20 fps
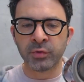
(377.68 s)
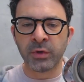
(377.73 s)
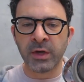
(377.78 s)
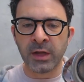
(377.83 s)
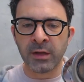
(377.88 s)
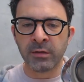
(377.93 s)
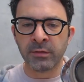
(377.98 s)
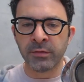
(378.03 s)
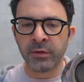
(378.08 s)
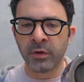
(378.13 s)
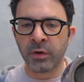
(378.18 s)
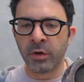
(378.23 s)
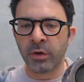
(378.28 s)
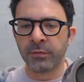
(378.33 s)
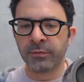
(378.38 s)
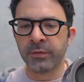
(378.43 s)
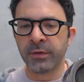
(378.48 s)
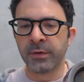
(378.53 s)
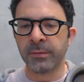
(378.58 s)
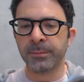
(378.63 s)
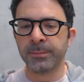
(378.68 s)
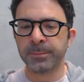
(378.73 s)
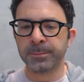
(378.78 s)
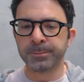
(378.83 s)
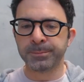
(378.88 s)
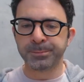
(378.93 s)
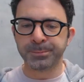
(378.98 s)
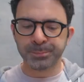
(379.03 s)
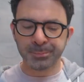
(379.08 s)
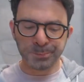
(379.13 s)
color of the coffee.
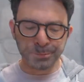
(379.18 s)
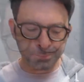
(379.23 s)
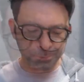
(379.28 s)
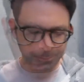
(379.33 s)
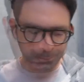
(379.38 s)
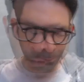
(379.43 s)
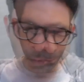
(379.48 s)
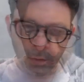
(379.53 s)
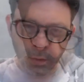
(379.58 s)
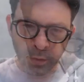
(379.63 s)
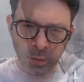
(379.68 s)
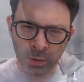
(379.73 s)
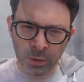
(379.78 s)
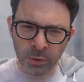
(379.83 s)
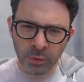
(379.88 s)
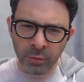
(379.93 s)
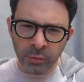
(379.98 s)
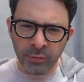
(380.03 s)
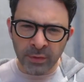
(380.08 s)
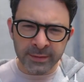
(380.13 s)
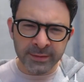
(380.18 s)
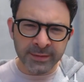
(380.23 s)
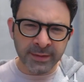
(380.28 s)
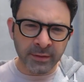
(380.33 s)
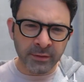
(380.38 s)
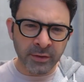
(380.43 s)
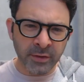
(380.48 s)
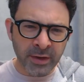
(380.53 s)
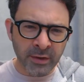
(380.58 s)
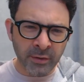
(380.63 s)
A little
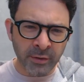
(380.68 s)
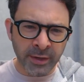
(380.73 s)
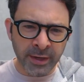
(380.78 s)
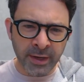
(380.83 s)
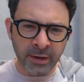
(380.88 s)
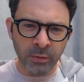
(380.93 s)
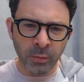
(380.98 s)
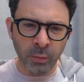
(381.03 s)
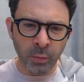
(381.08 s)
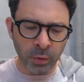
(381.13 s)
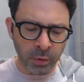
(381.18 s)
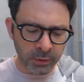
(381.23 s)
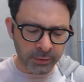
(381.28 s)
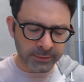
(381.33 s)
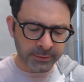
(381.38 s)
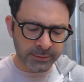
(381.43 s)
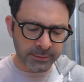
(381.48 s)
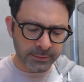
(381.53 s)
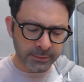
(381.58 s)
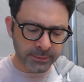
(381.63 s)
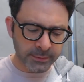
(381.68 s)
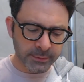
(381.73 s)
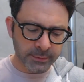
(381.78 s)
rundown on how it works.